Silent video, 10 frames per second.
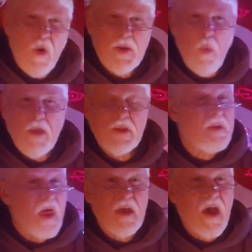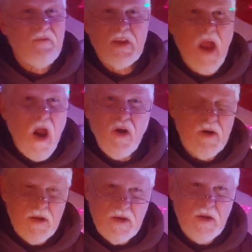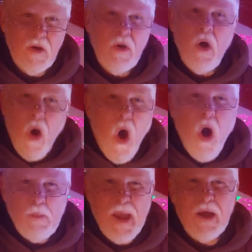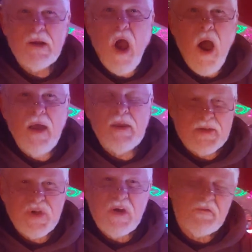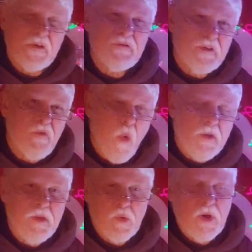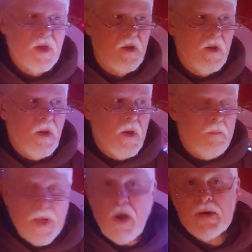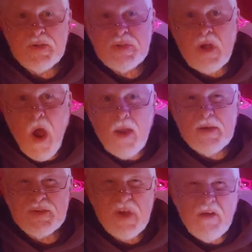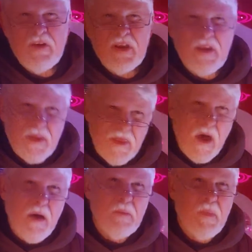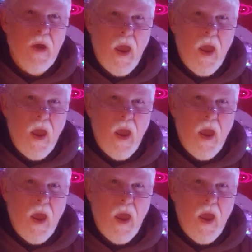41 that they have inherited all mankind, Isaiah 54 3 because God has given them